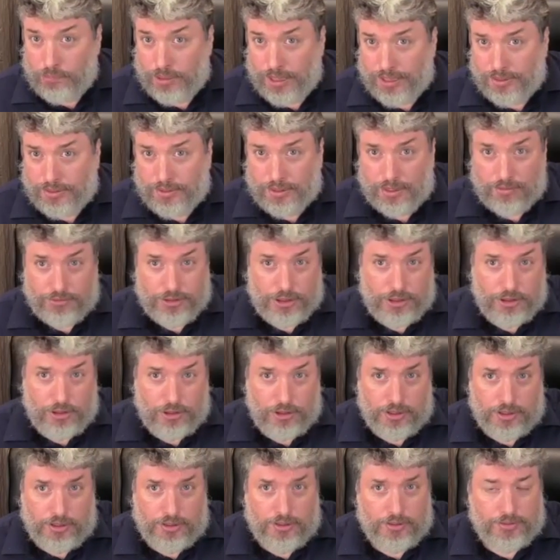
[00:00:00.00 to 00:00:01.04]
a pet, you have a
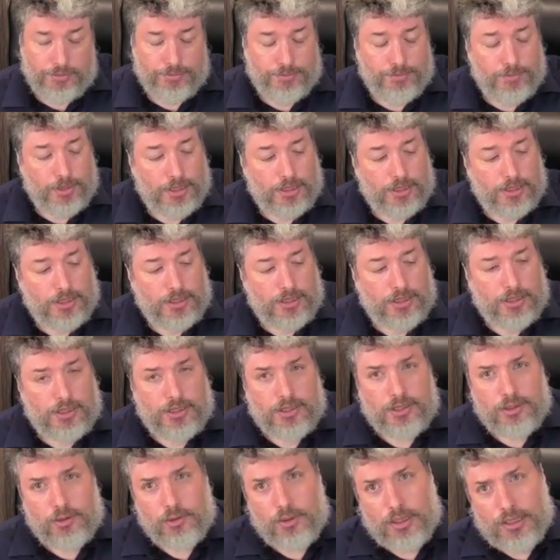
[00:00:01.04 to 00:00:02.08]
dog.
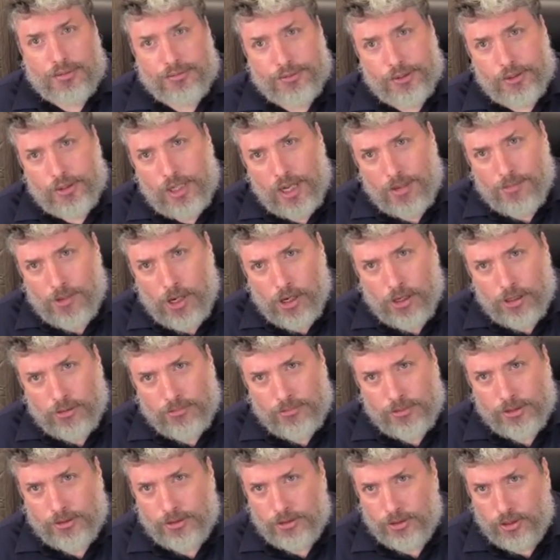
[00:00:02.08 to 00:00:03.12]
If you come
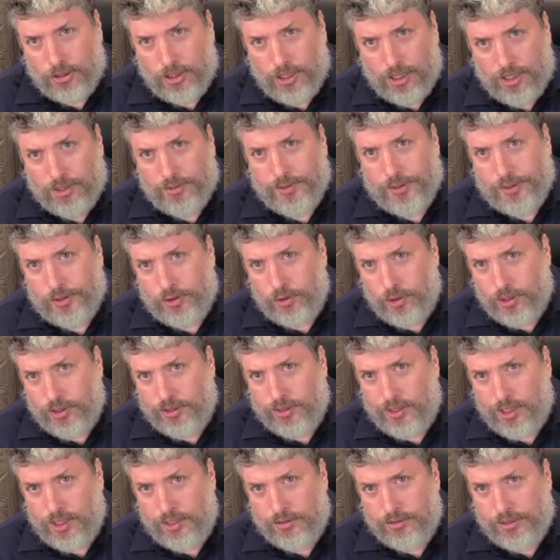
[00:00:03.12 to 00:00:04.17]
home, you're hungry,
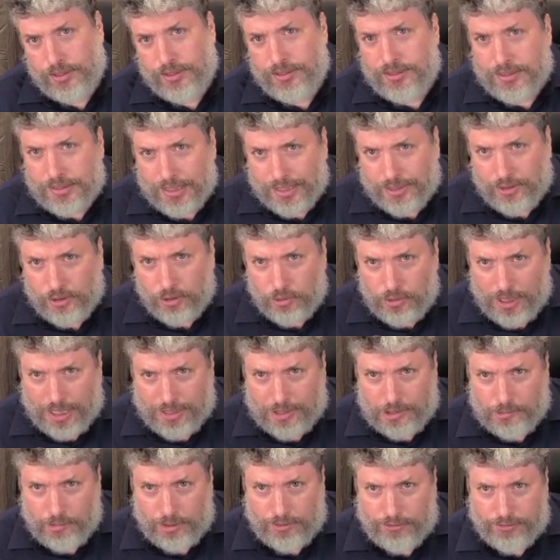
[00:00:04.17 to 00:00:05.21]
dog's hungry, guess who
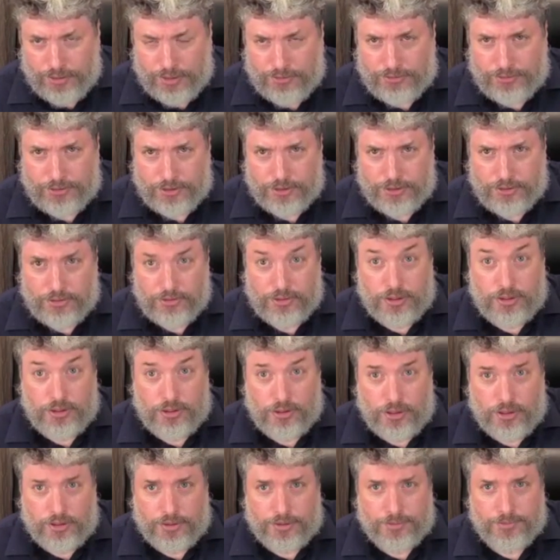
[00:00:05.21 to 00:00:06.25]
has to be fed first? The
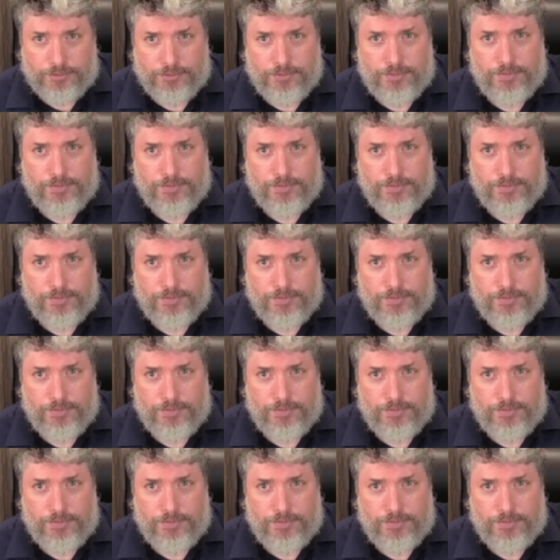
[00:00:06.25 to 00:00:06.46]
dog.